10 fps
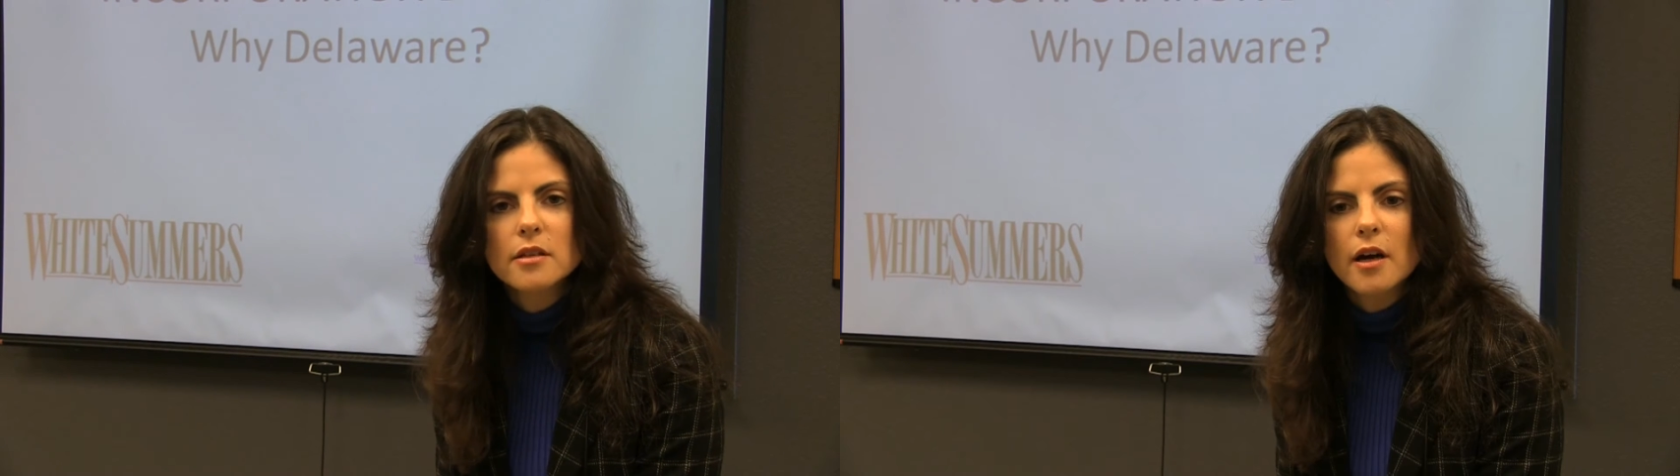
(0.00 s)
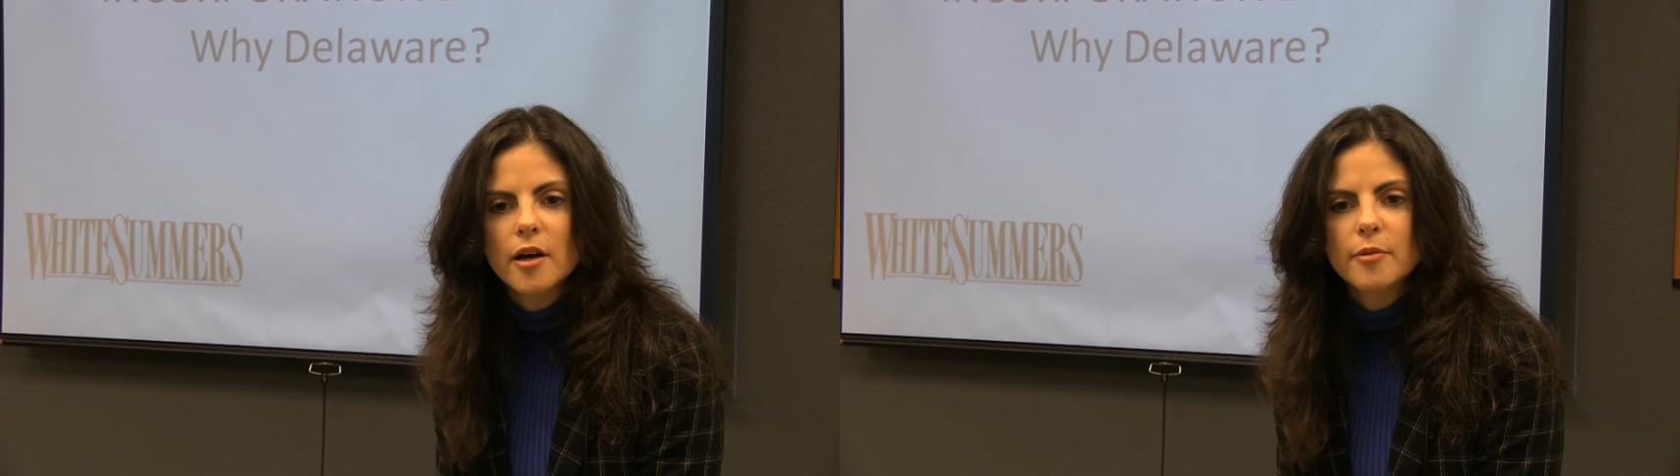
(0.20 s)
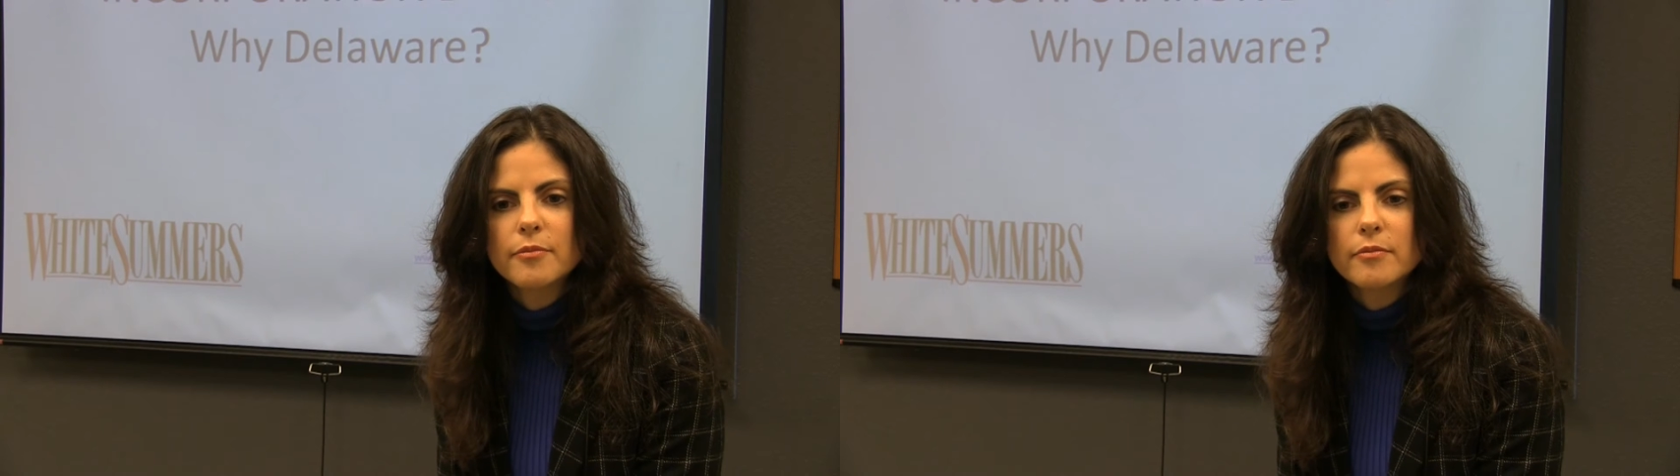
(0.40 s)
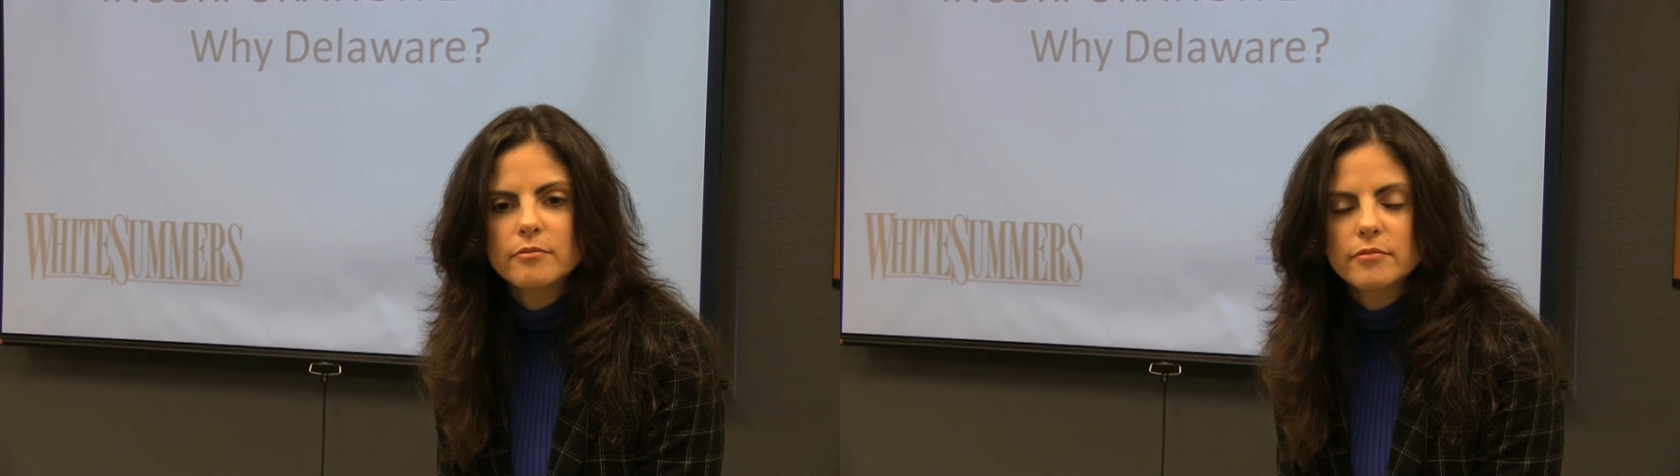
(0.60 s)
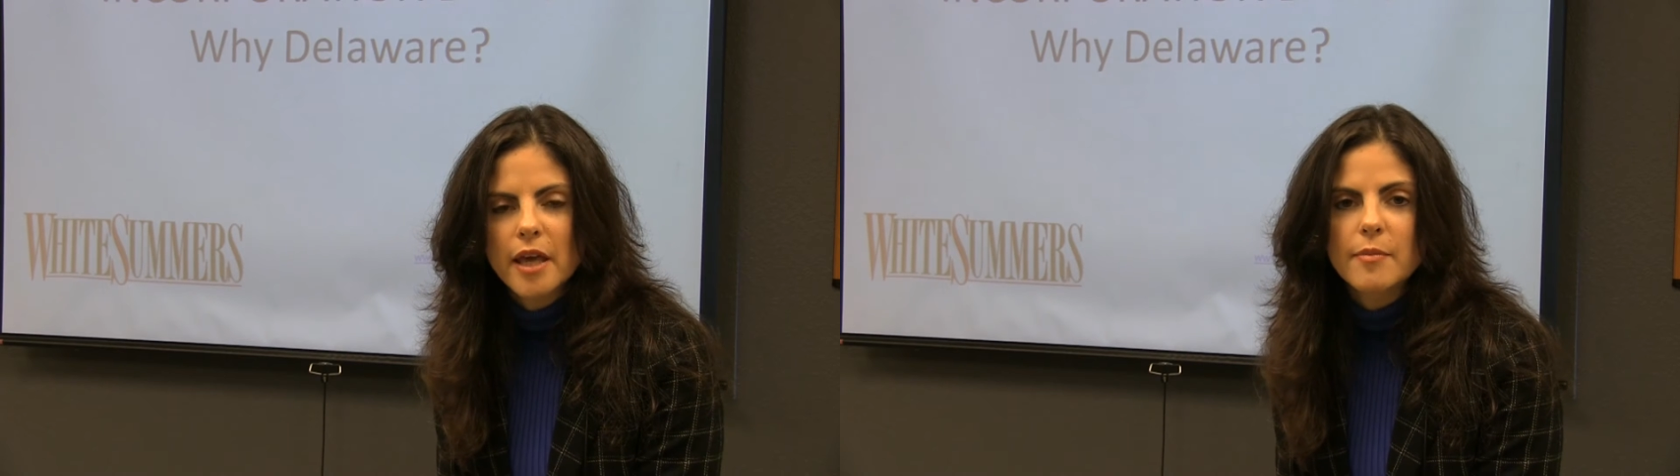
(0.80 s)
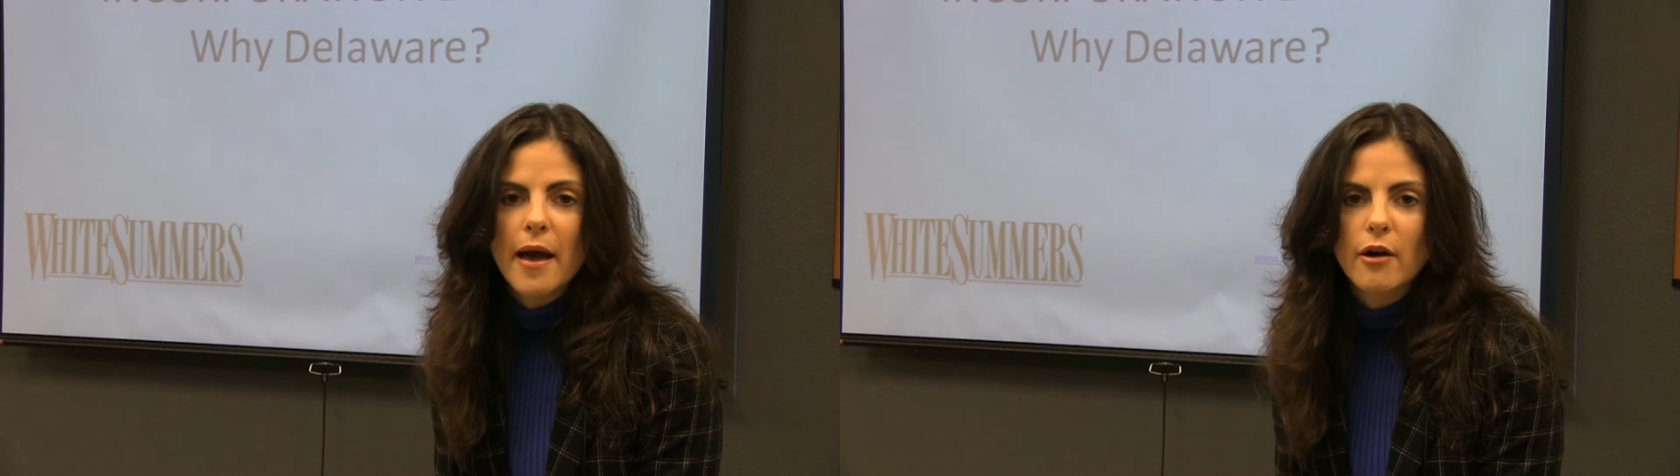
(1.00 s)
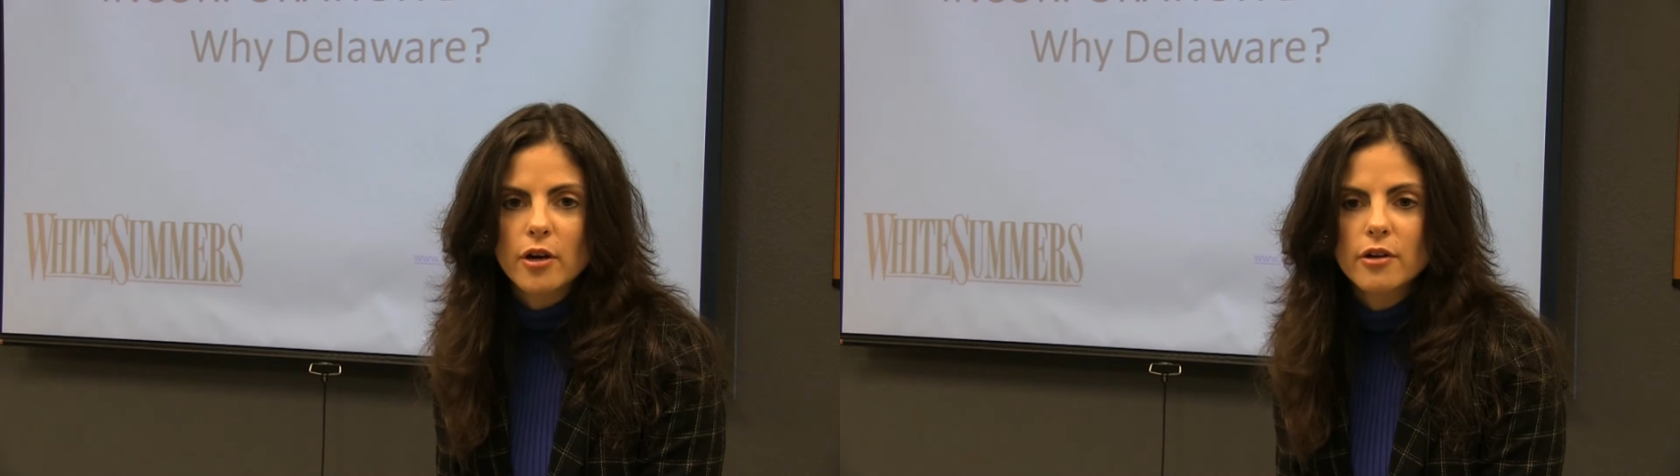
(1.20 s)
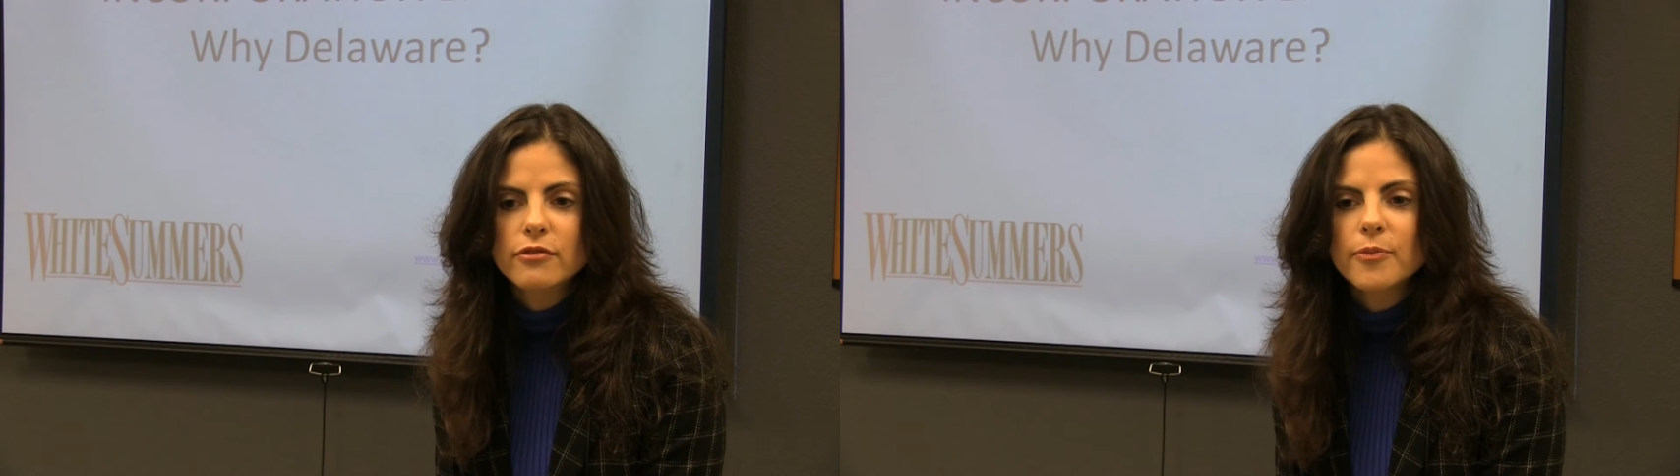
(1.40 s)
um, came out
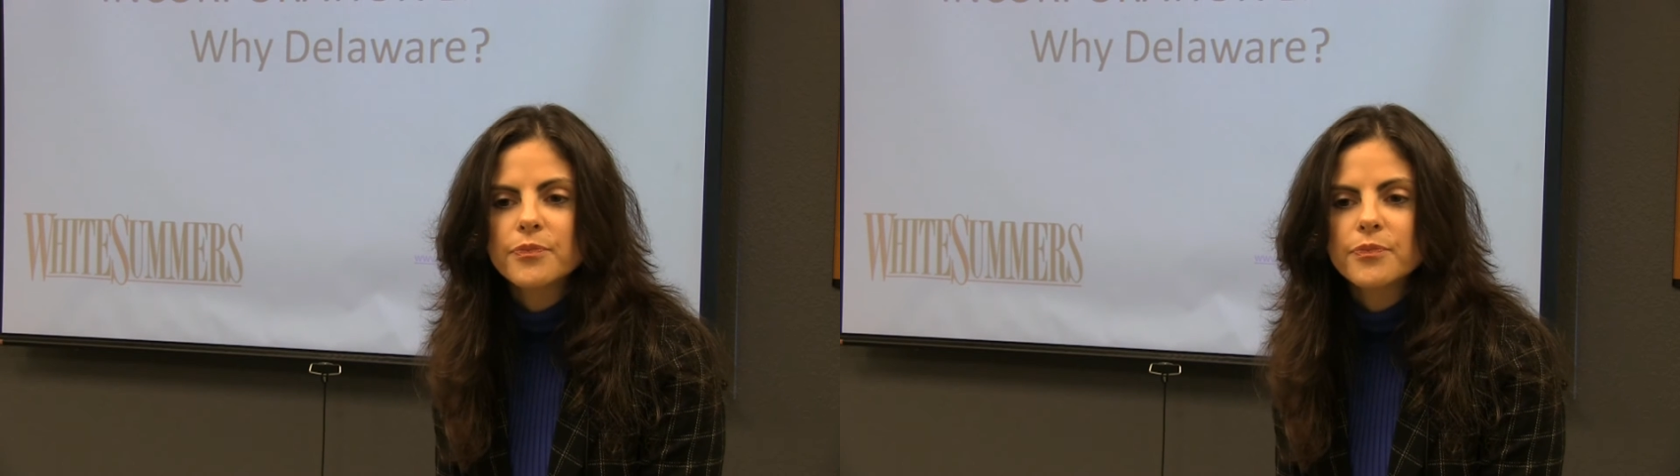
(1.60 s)
of.